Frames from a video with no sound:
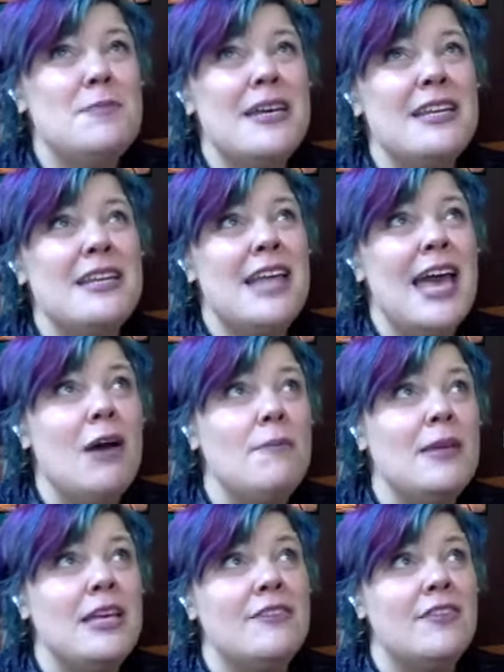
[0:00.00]
been and how
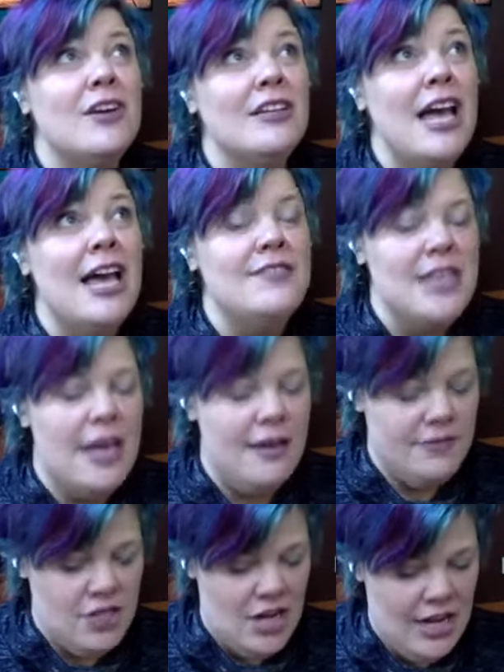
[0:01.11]
many of our lives
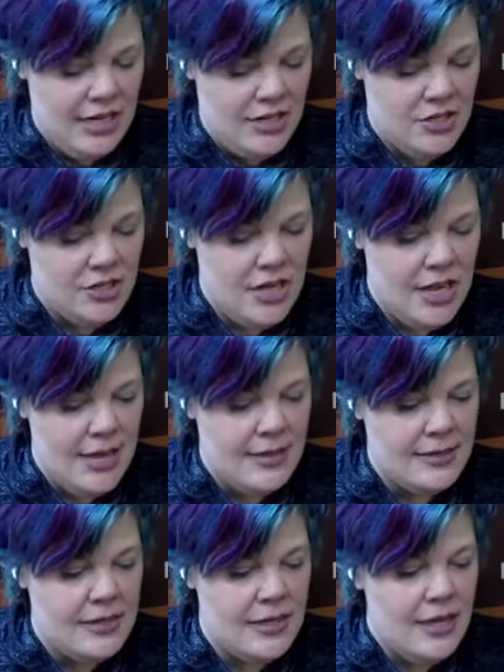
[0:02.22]
have changed,
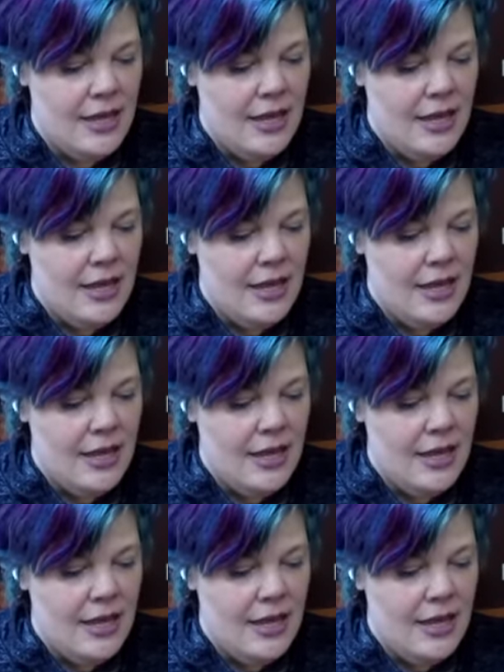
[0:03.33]
and